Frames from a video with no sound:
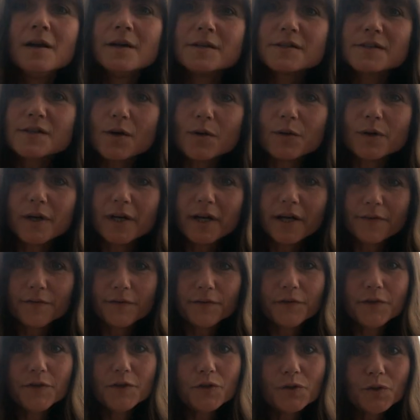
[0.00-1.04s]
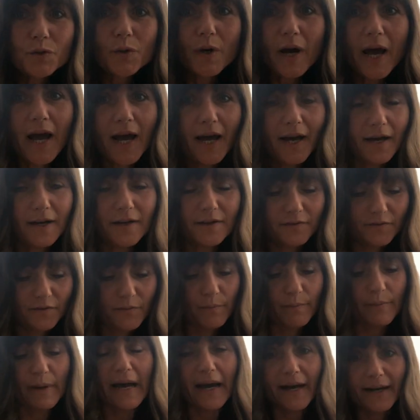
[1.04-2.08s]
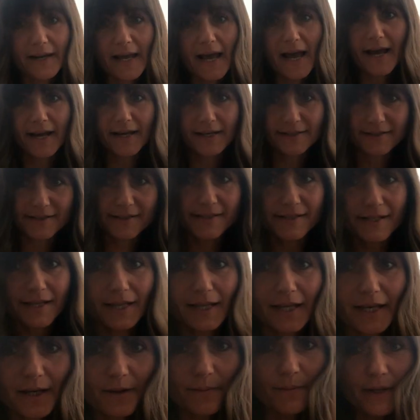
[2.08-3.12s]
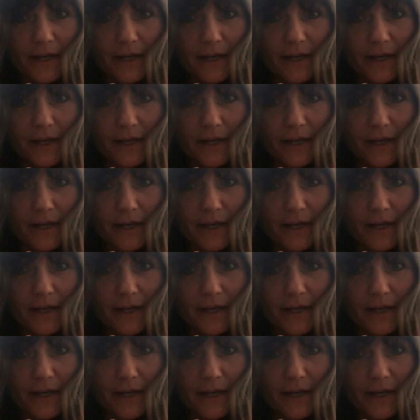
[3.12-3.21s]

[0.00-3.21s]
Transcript: So if you have bad hands like